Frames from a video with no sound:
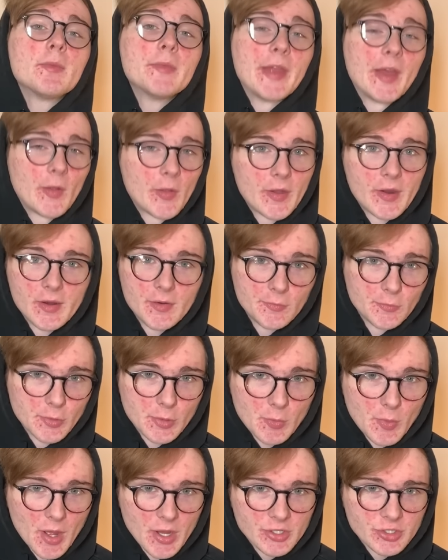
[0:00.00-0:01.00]
now that I've
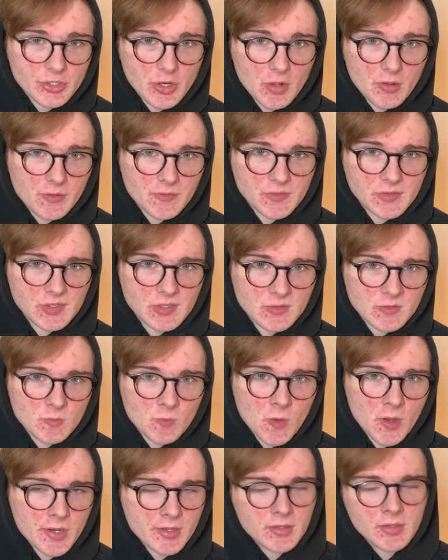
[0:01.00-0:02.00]
rewatched all of season
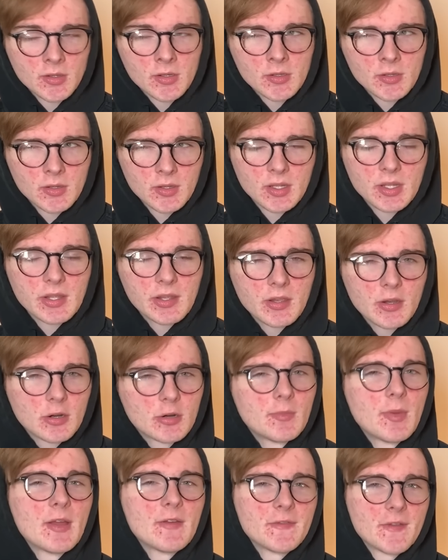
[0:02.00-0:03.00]
1, here are
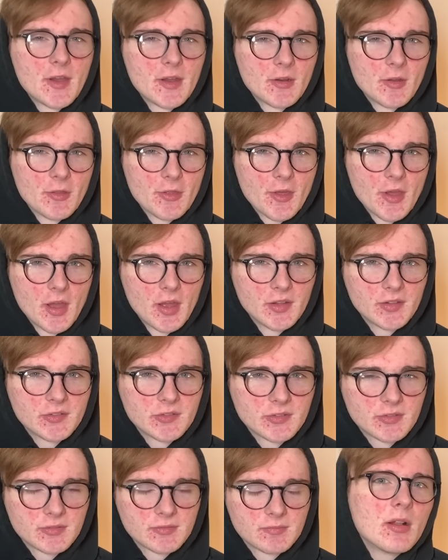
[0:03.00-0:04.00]
my final
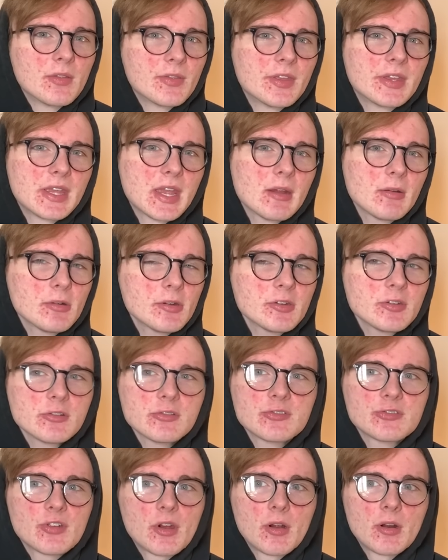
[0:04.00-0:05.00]
thoughts. The
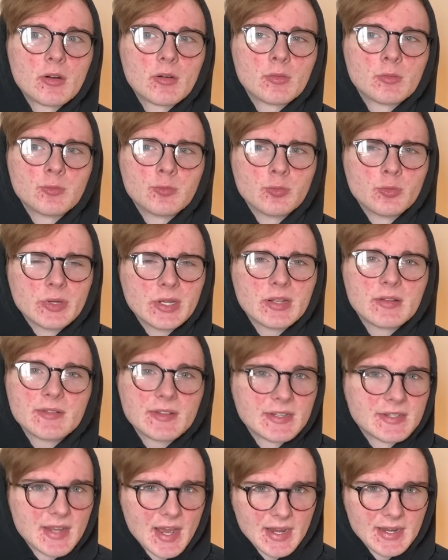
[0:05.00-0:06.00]
characters are
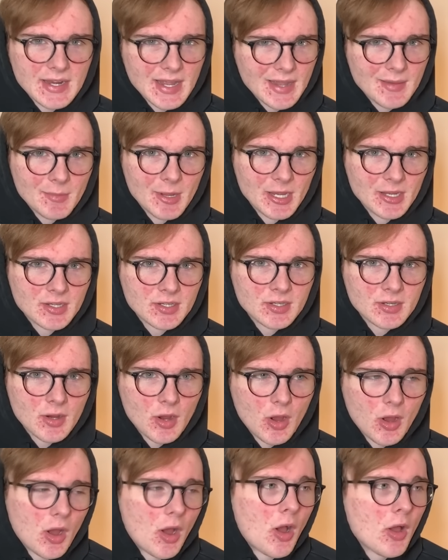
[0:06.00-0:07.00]
really dynamic.
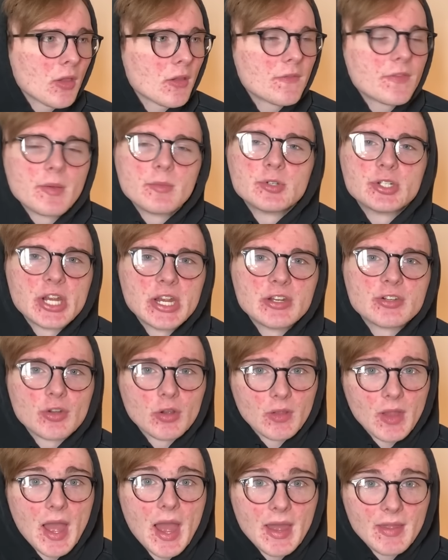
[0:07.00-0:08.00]
All of them change a
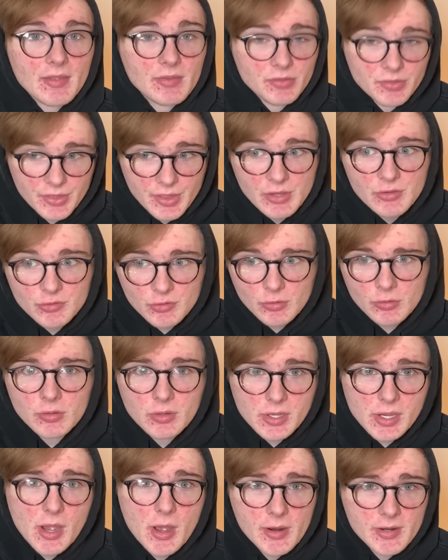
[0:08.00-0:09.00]
lot this
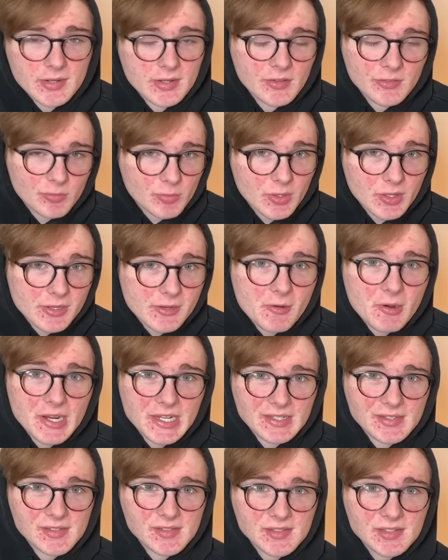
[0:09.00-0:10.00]
early on, and it's really great
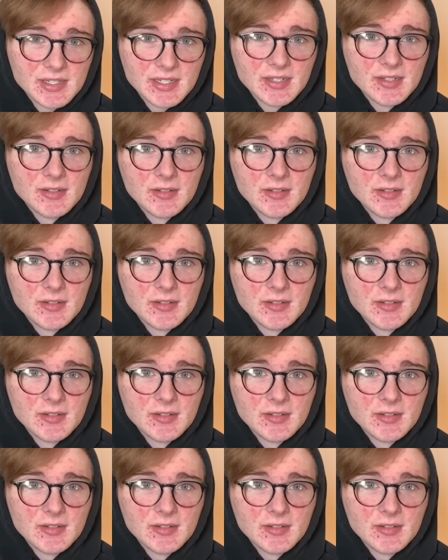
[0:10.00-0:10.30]
to see.